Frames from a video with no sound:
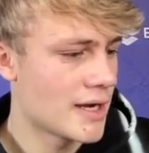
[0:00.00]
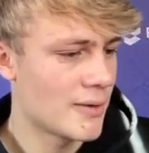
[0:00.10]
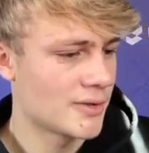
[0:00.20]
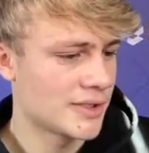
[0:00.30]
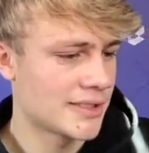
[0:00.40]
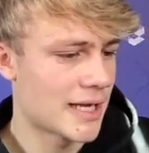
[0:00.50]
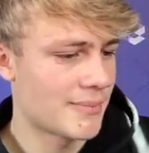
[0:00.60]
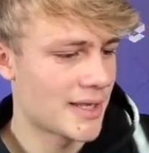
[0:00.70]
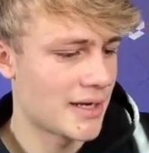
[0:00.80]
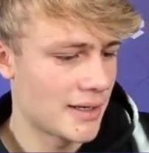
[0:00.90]
I would just
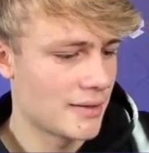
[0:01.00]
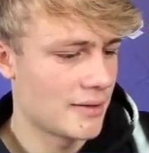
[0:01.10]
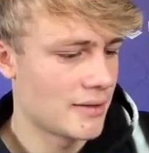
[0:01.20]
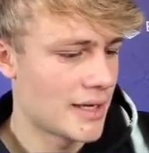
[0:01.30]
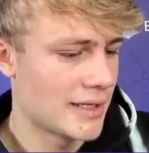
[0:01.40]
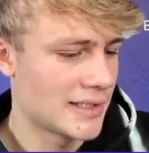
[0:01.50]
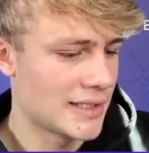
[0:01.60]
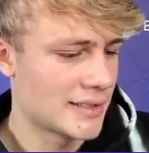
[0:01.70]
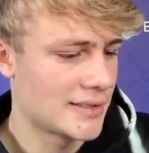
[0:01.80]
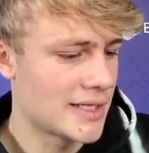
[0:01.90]
type that in and
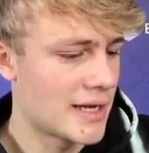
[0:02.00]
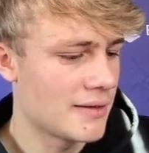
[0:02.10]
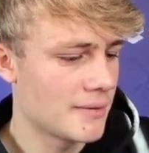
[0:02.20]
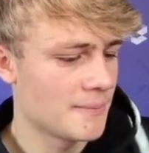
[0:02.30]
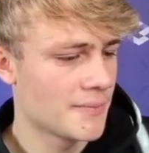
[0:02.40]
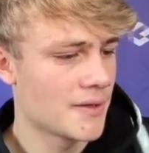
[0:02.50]
click done.